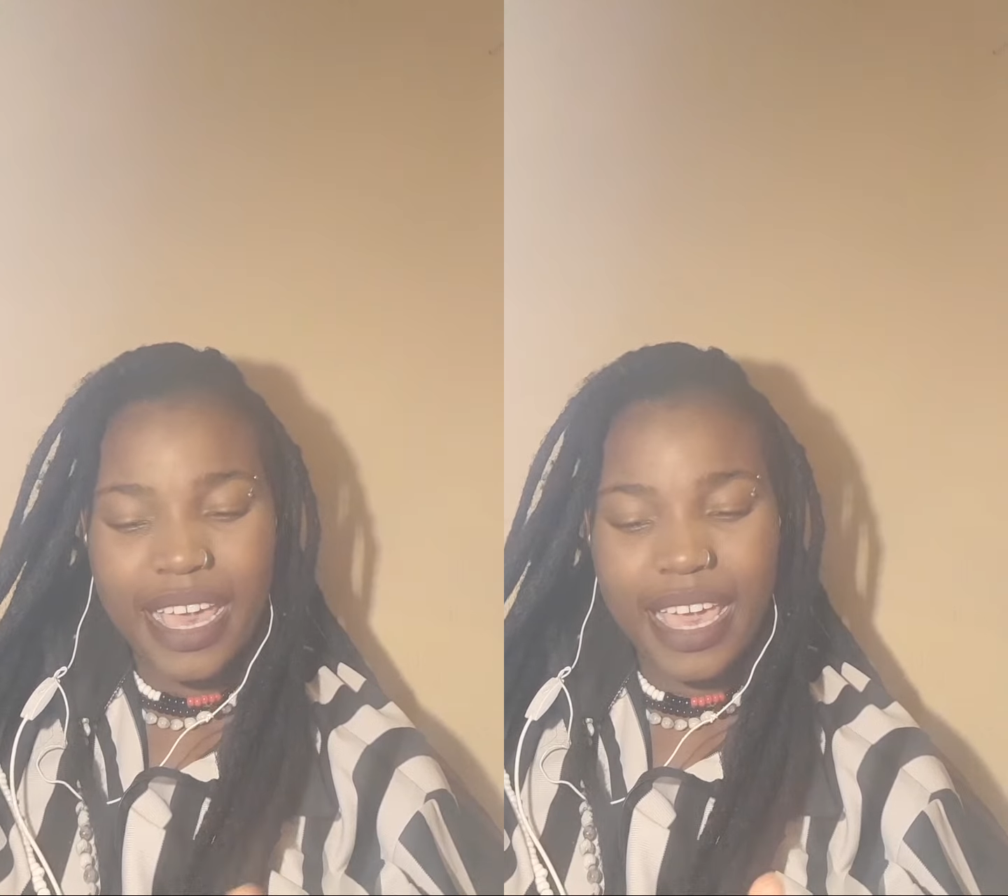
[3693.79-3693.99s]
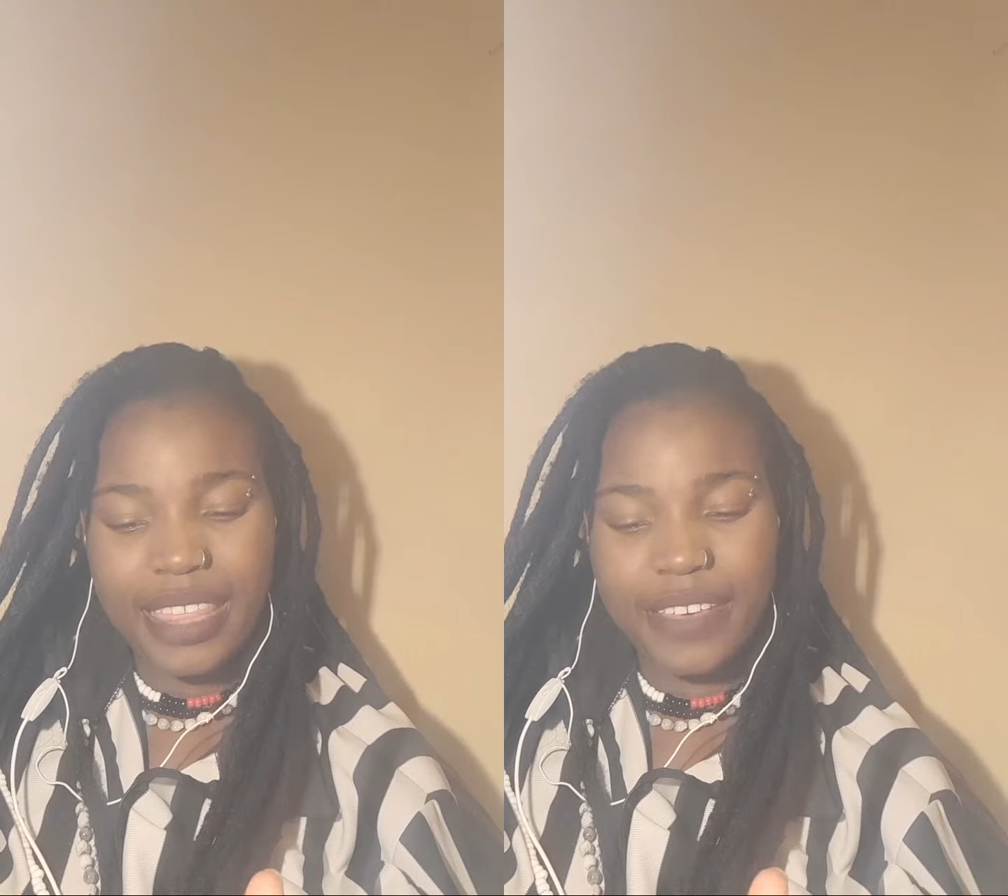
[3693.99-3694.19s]

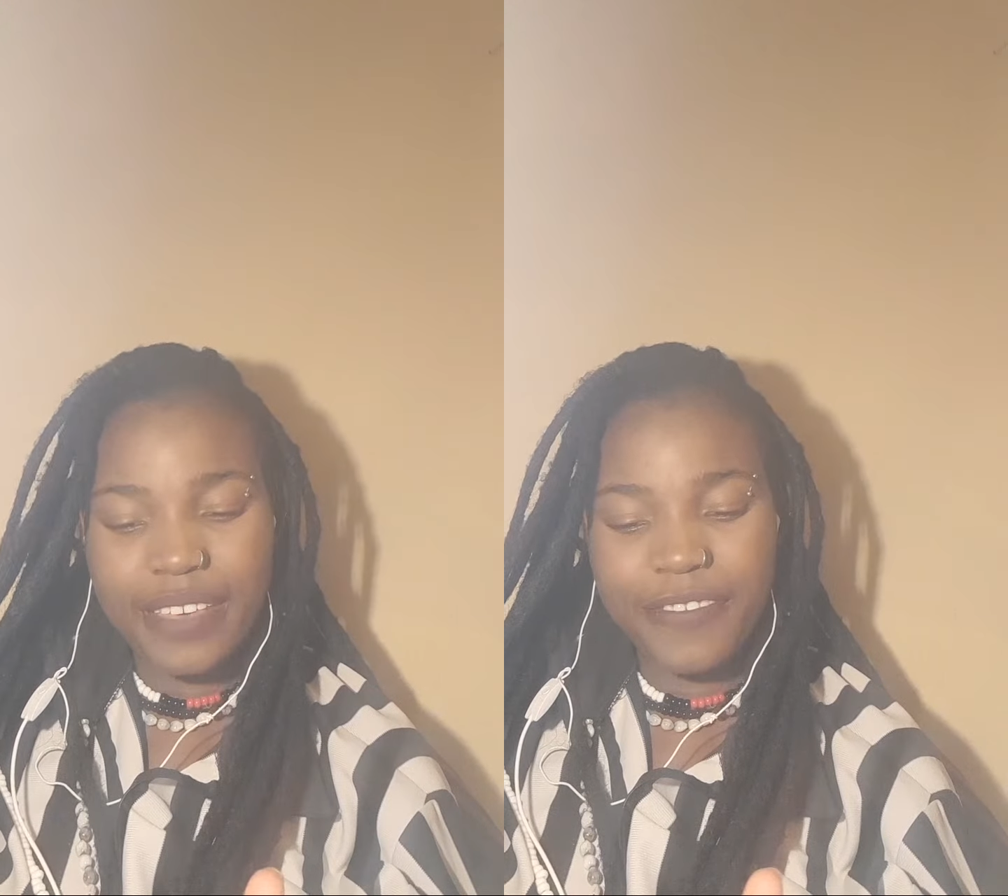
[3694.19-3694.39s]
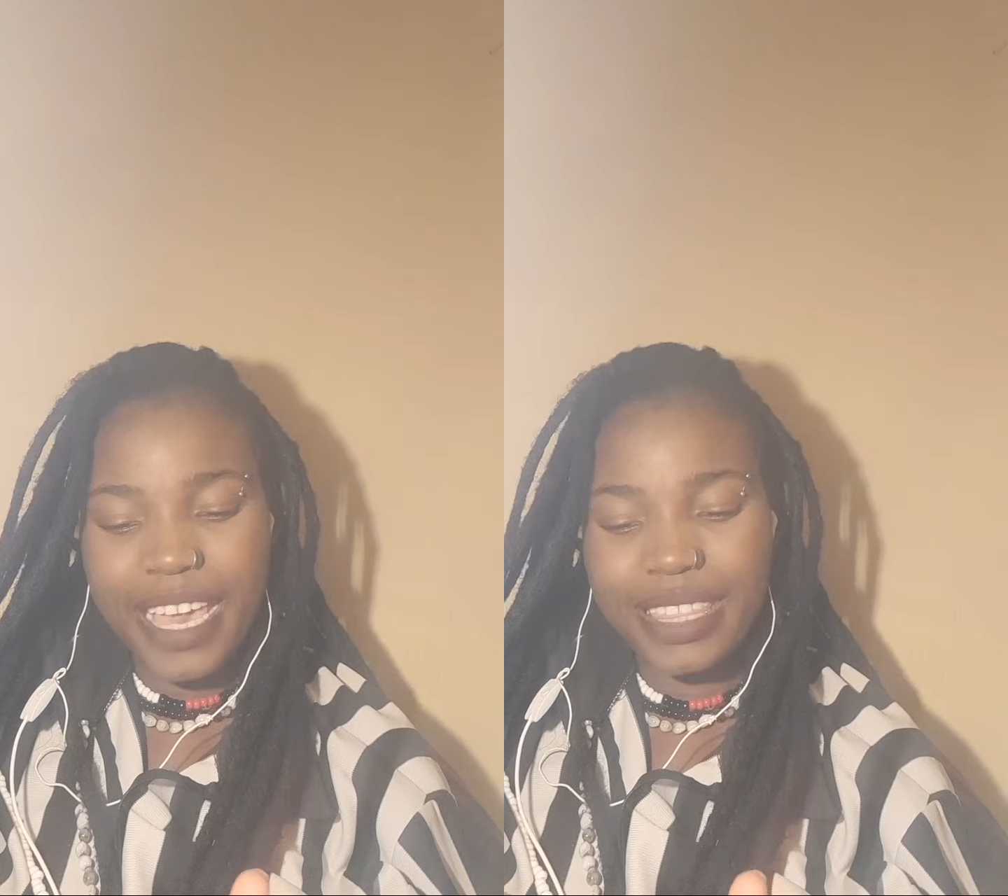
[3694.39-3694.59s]
And the
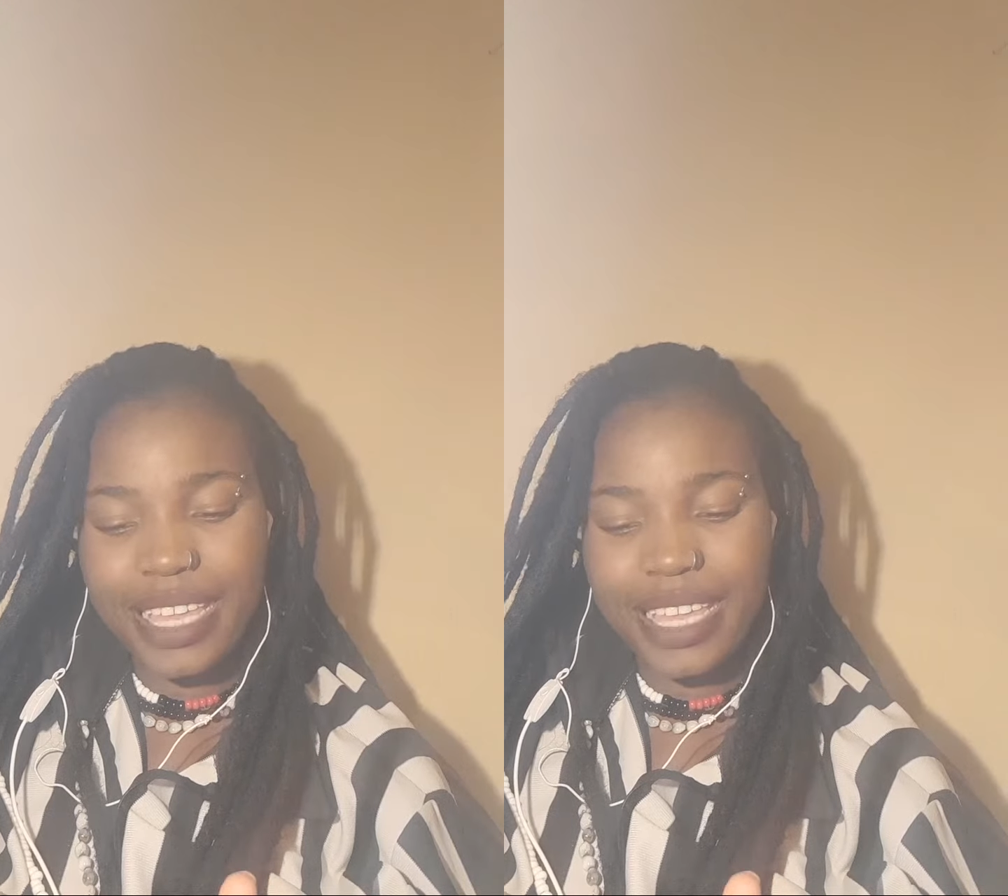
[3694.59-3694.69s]
fact